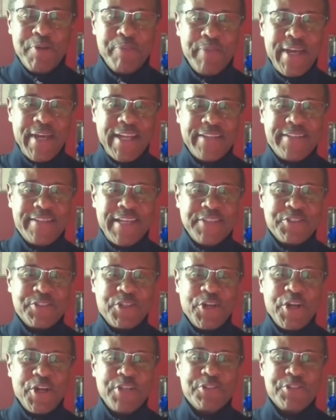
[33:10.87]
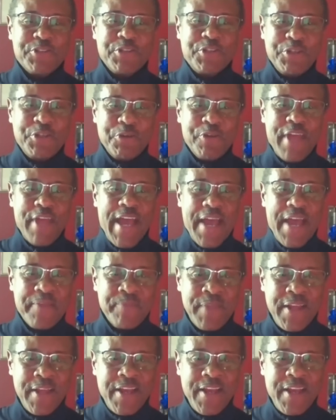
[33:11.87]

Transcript: And man, it takes courage to do that